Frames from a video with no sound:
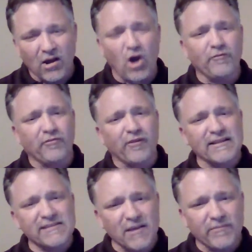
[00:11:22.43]

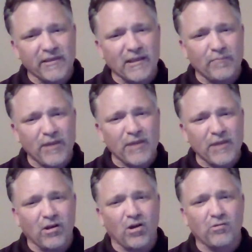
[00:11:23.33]
offering something that
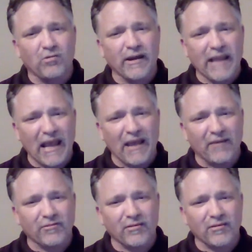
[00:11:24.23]
people already
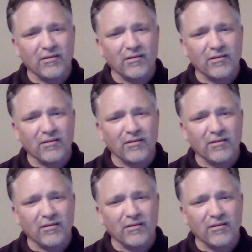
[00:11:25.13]
have.